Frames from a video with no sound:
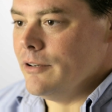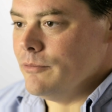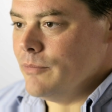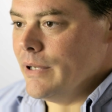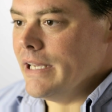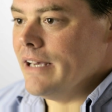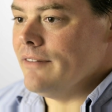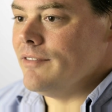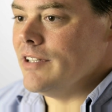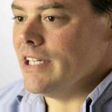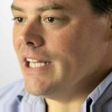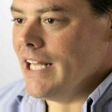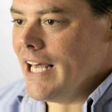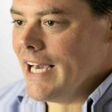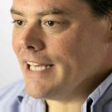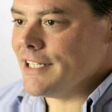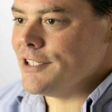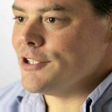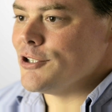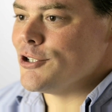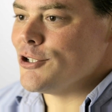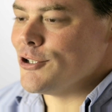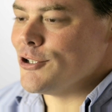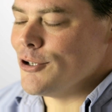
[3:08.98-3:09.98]
and we have a
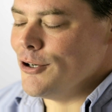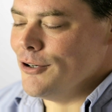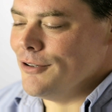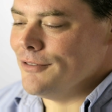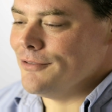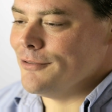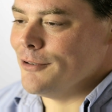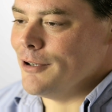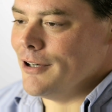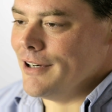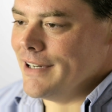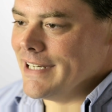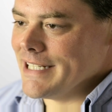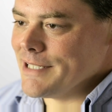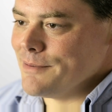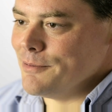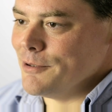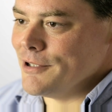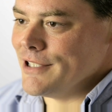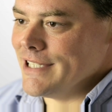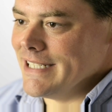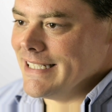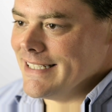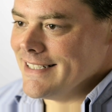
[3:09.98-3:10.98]
lot to show for our
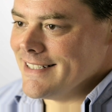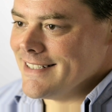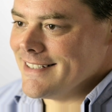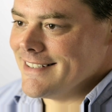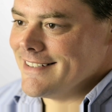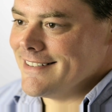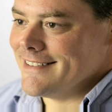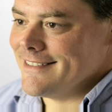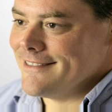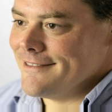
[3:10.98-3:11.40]
expertise.